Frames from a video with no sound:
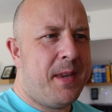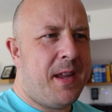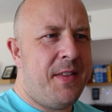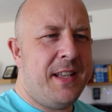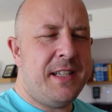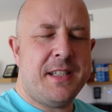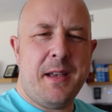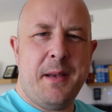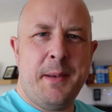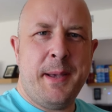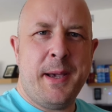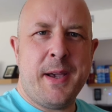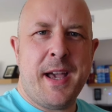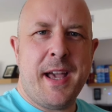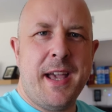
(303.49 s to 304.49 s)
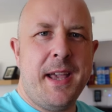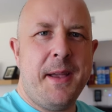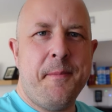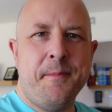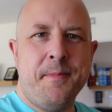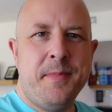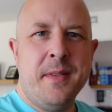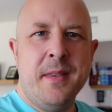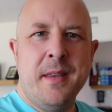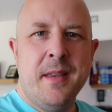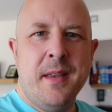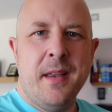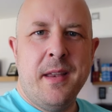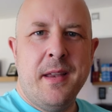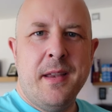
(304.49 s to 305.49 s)
I think it's okay,
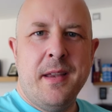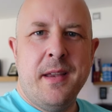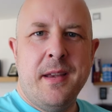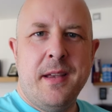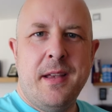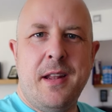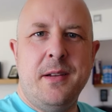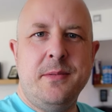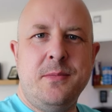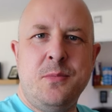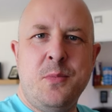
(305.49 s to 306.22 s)
yeah,